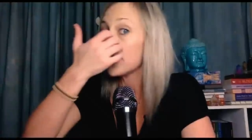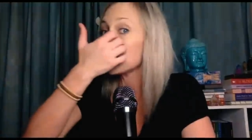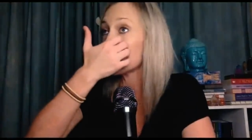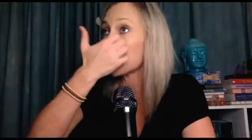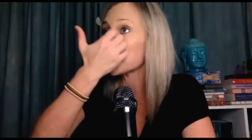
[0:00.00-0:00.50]

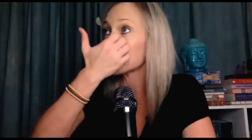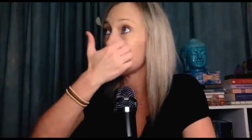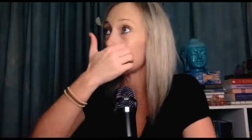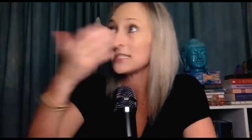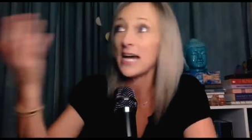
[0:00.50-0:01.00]
because you
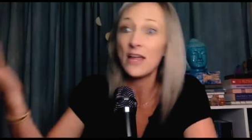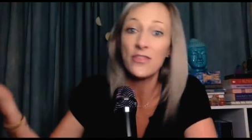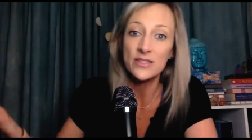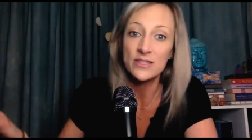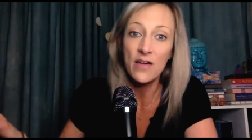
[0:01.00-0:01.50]
understand
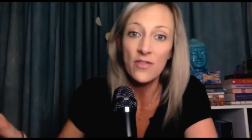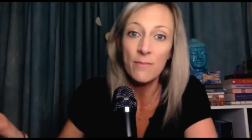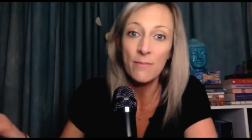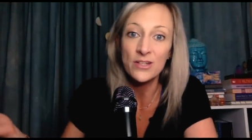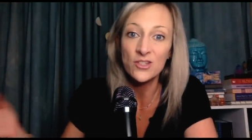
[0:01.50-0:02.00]
death is
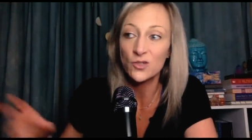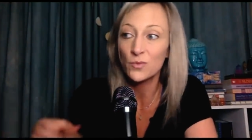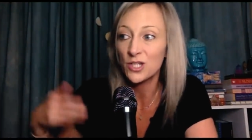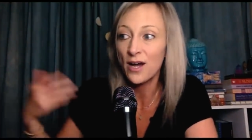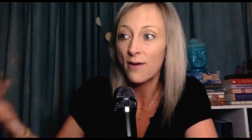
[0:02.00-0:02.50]
nothing but just
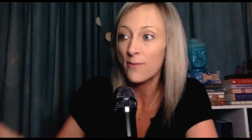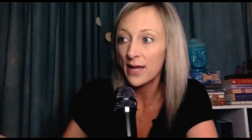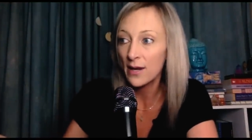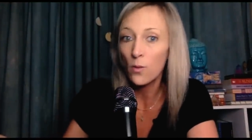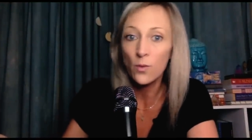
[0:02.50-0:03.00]

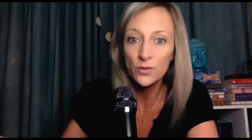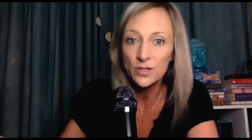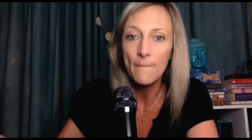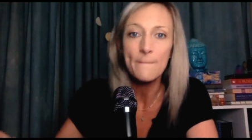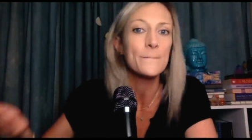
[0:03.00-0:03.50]
retiring an
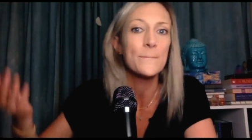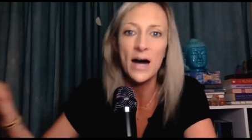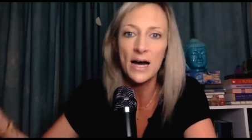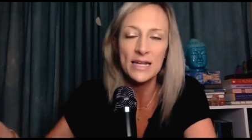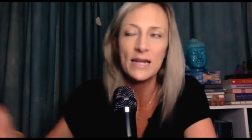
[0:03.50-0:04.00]
old
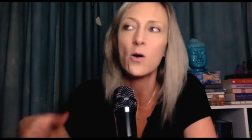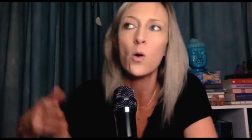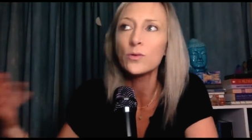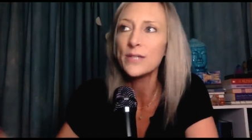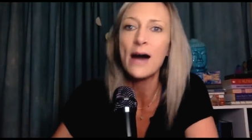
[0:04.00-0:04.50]
body, an
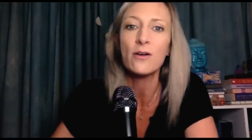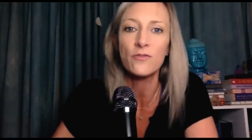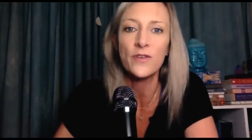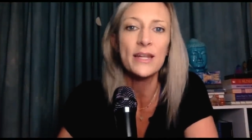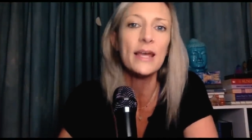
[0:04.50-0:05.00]
old
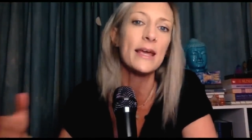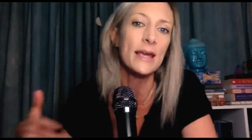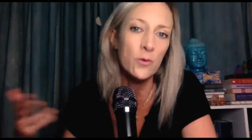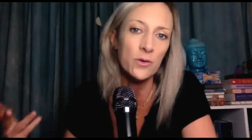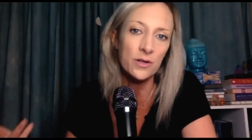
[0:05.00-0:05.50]
outfit
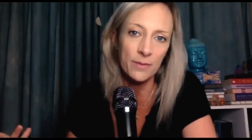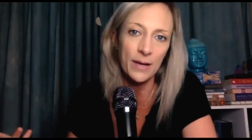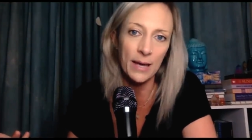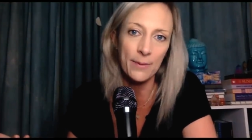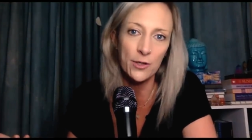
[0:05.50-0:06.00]
in order to
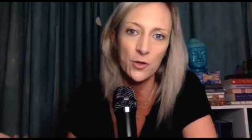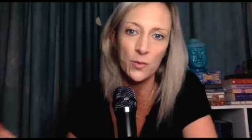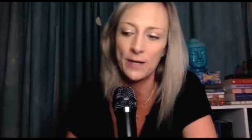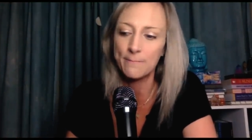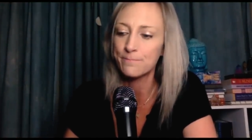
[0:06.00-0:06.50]
pick up a new
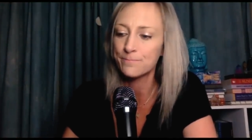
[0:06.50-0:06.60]
one.